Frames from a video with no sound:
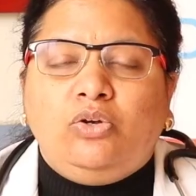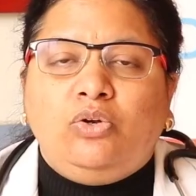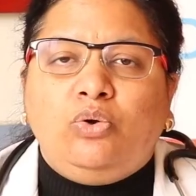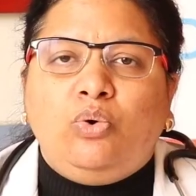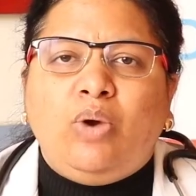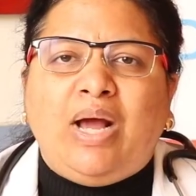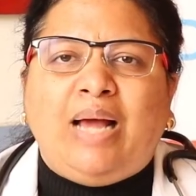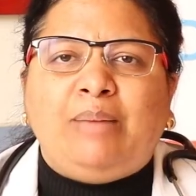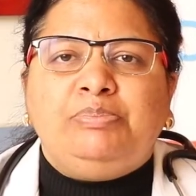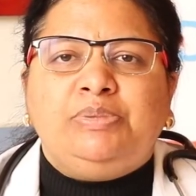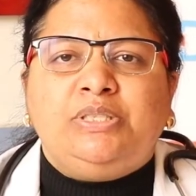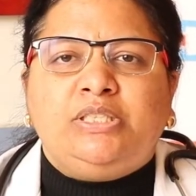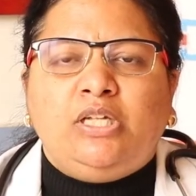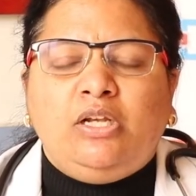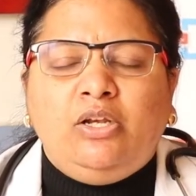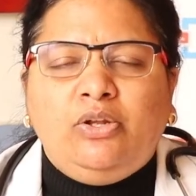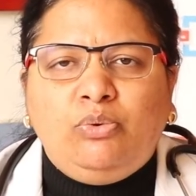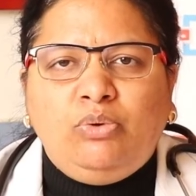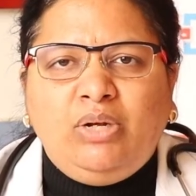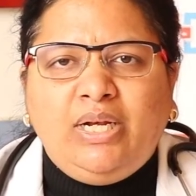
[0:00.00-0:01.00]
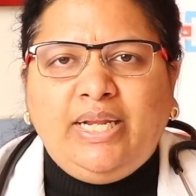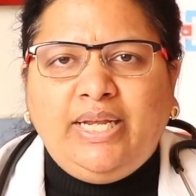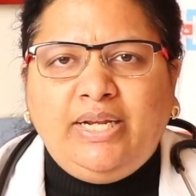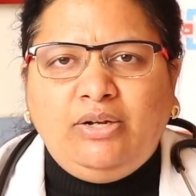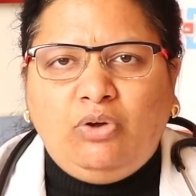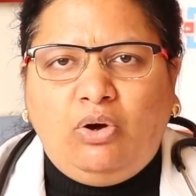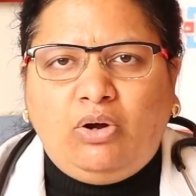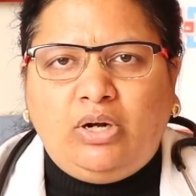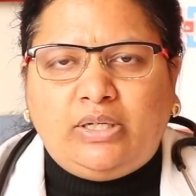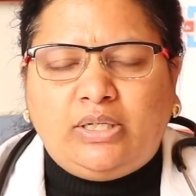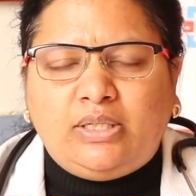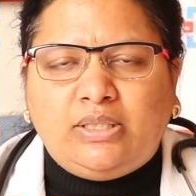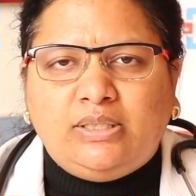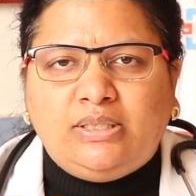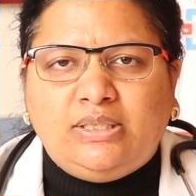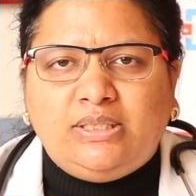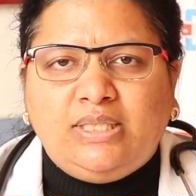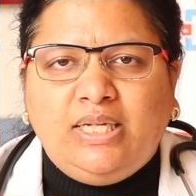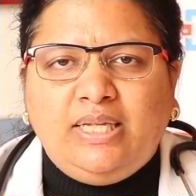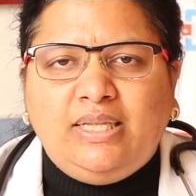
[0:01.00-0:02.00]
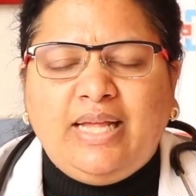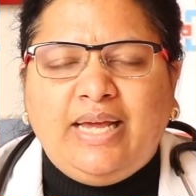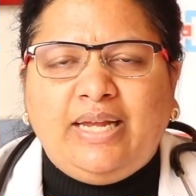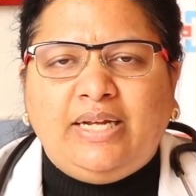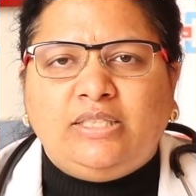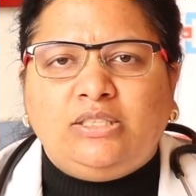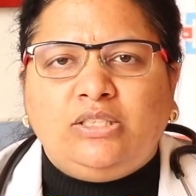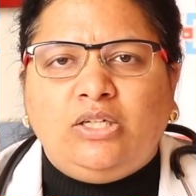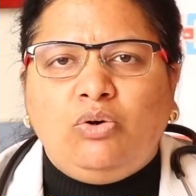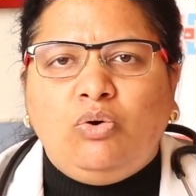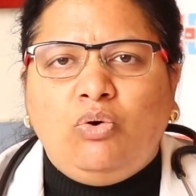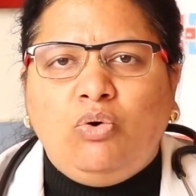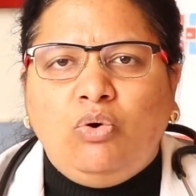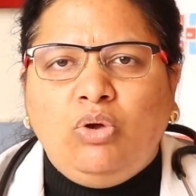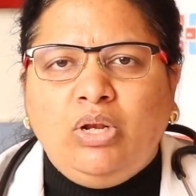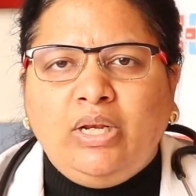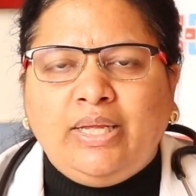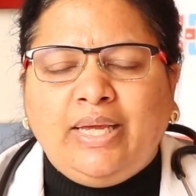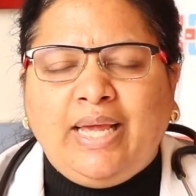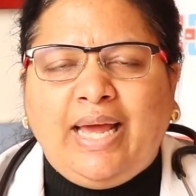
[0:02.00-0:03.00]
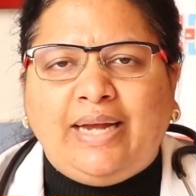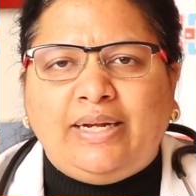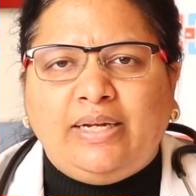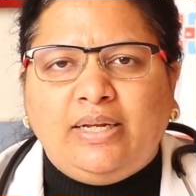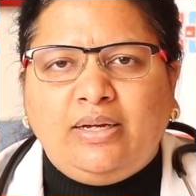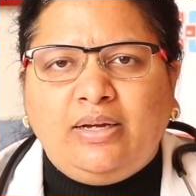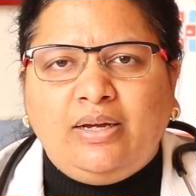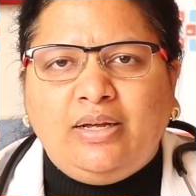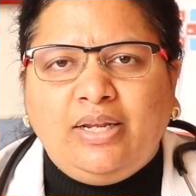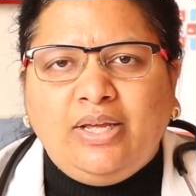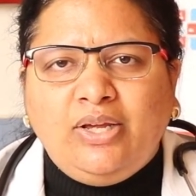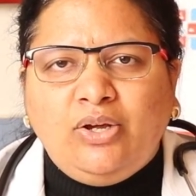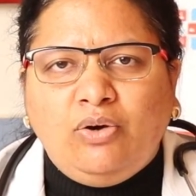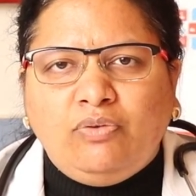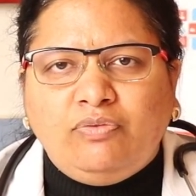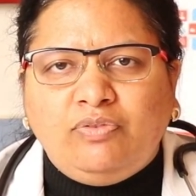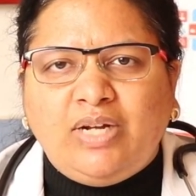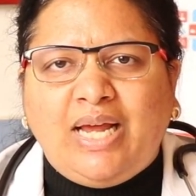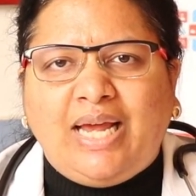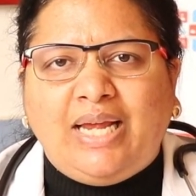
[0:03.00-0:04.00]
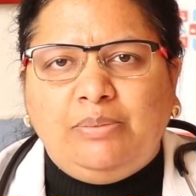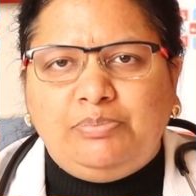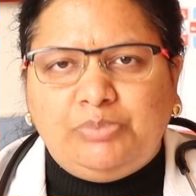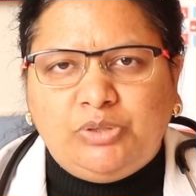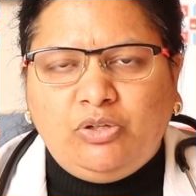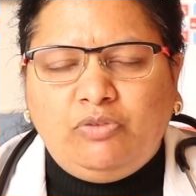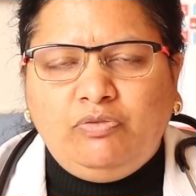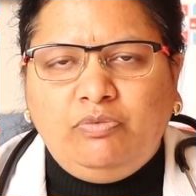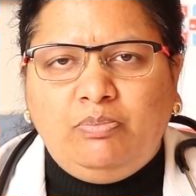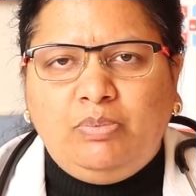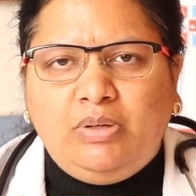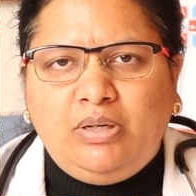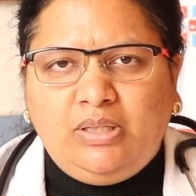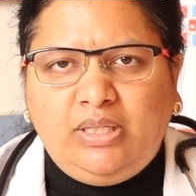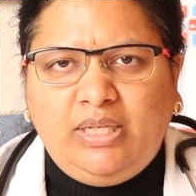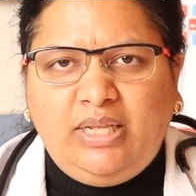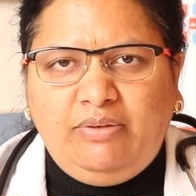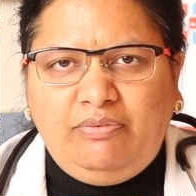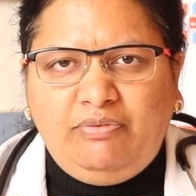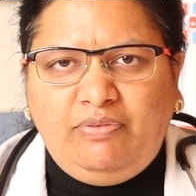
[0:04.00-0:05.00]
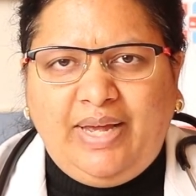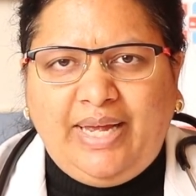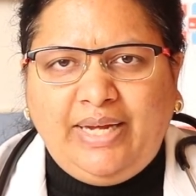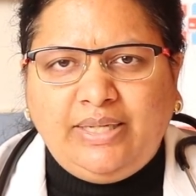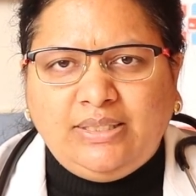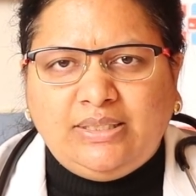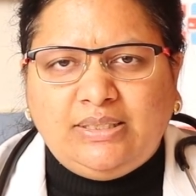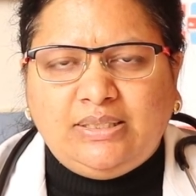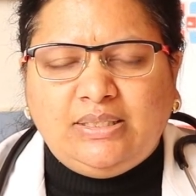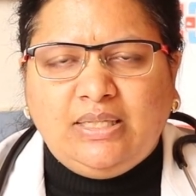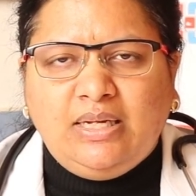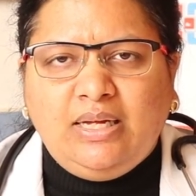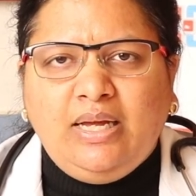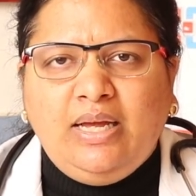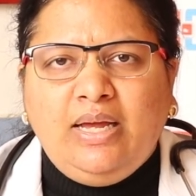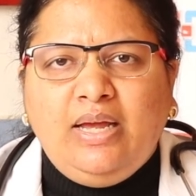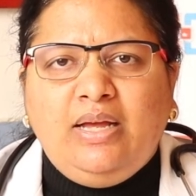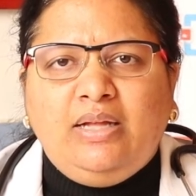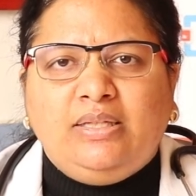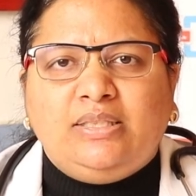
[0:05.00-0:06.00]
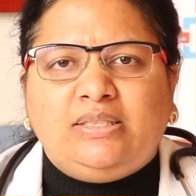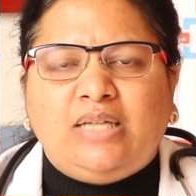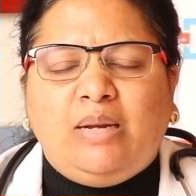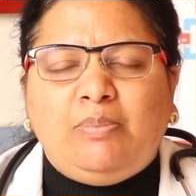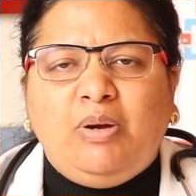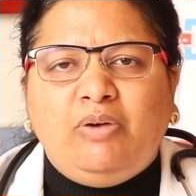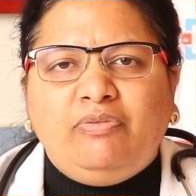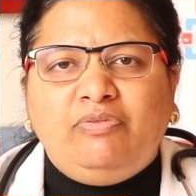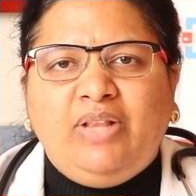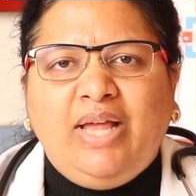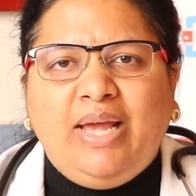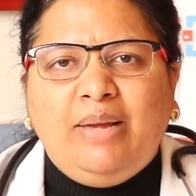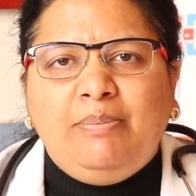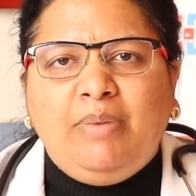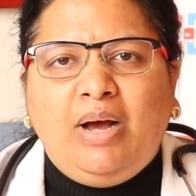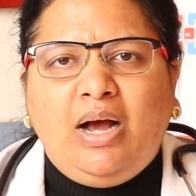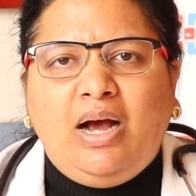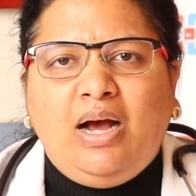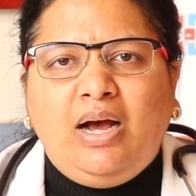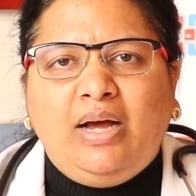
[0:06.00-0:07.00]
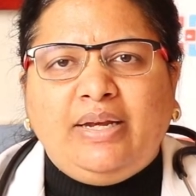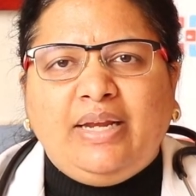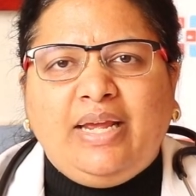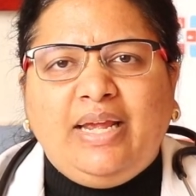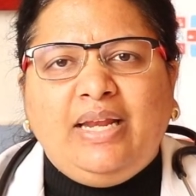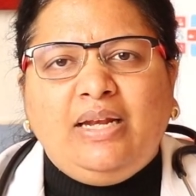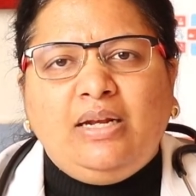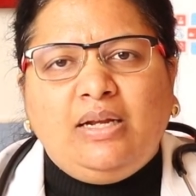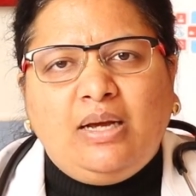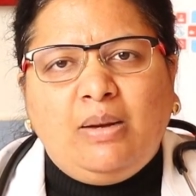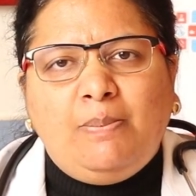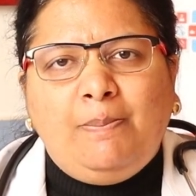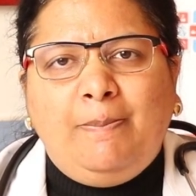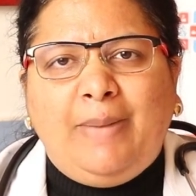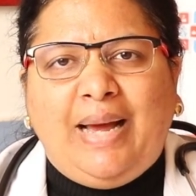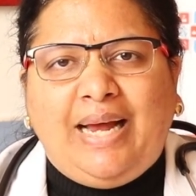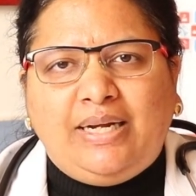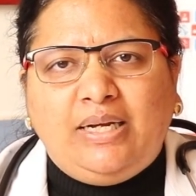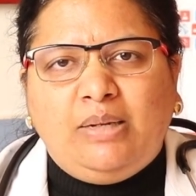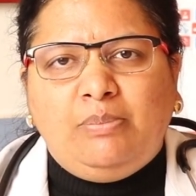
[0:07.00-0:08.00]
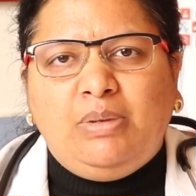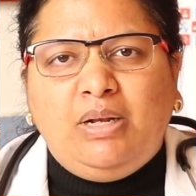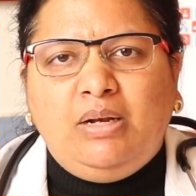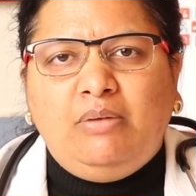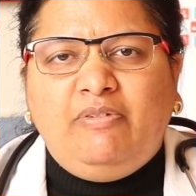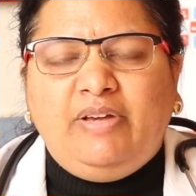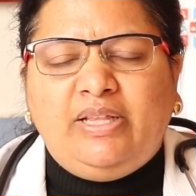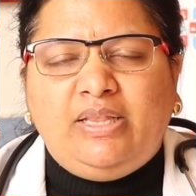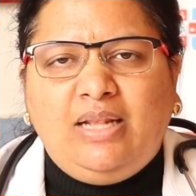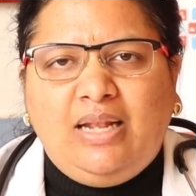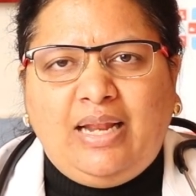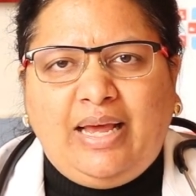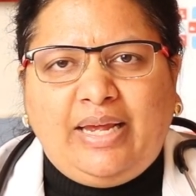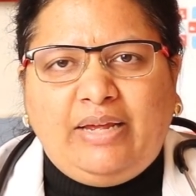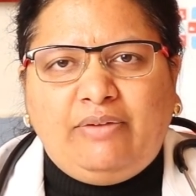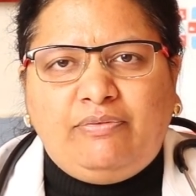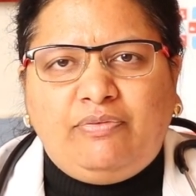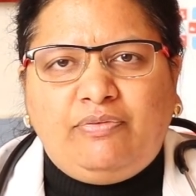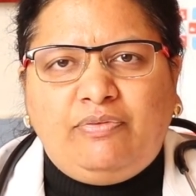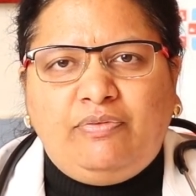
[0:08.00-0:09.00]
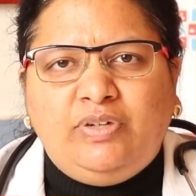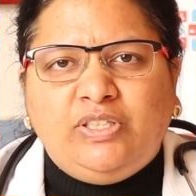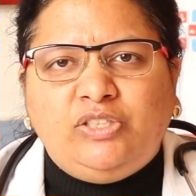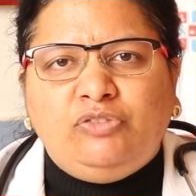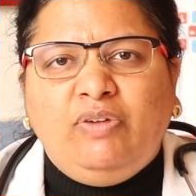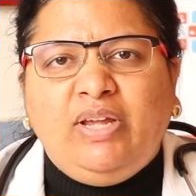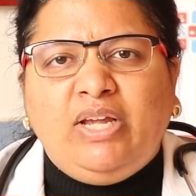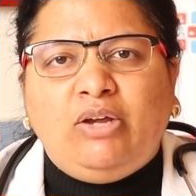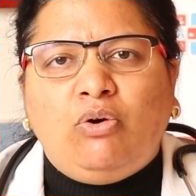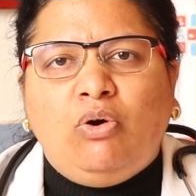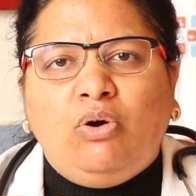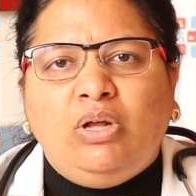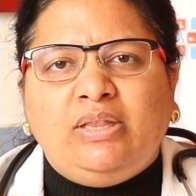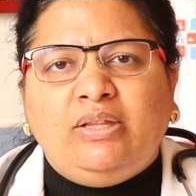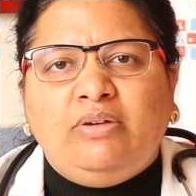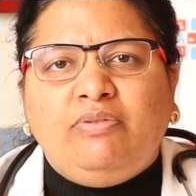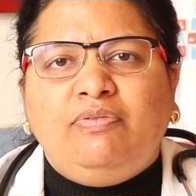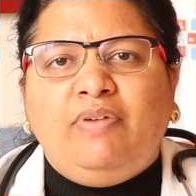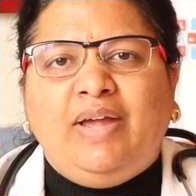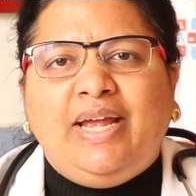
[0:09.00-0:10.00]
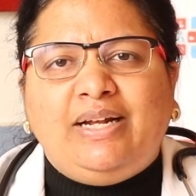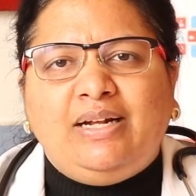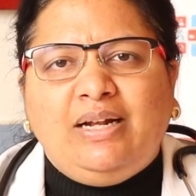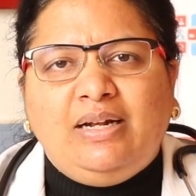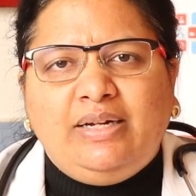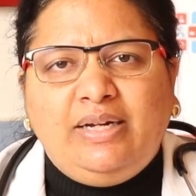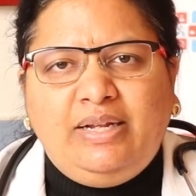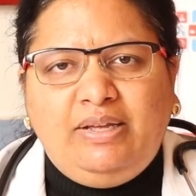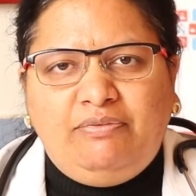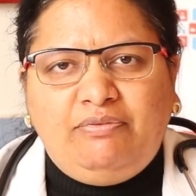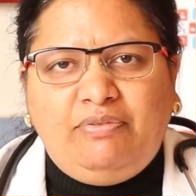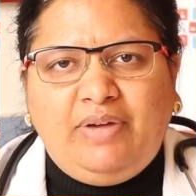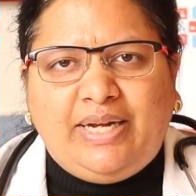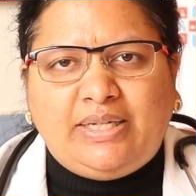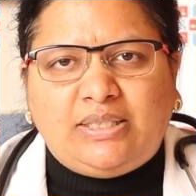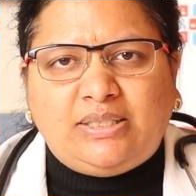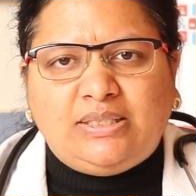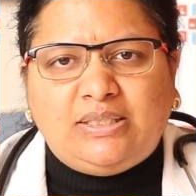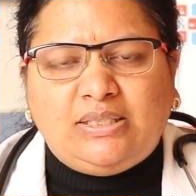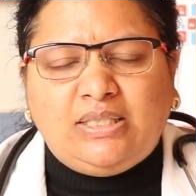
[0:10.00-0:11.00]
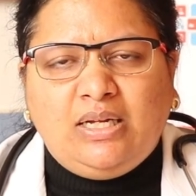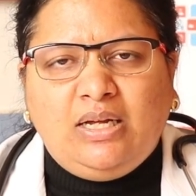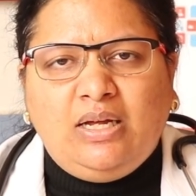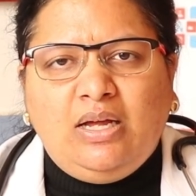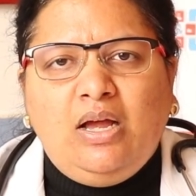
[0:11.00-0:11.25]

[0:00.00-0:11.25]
No, absolutely not. See, there is a whole category of types of birth defects. Some of them are incompatible with life, which we call the fatal defects.